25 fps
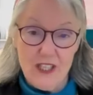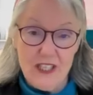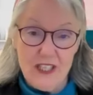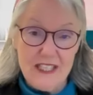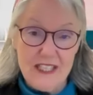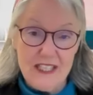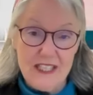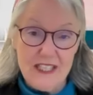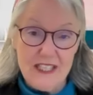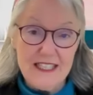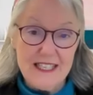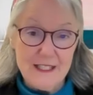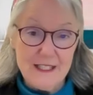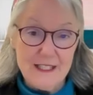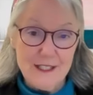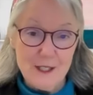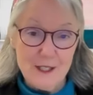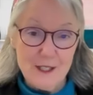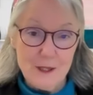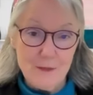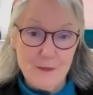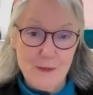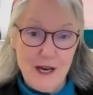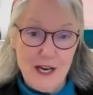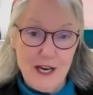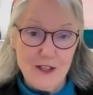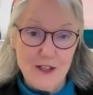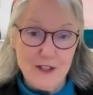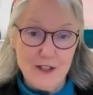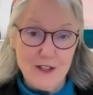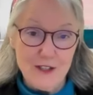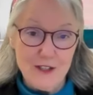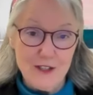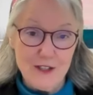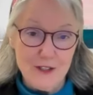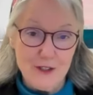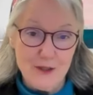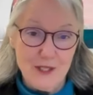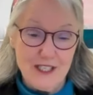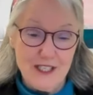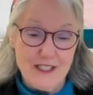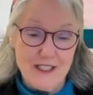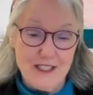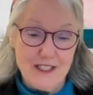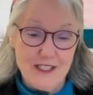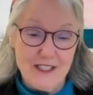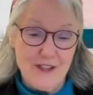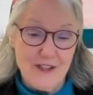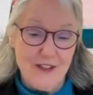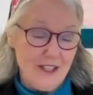willing and inspired to
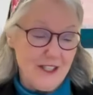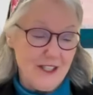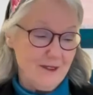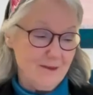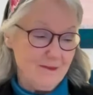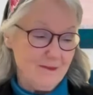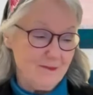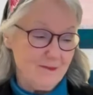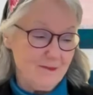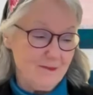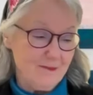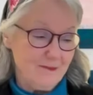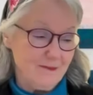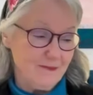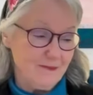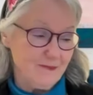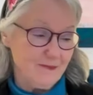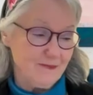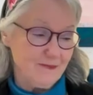do anything.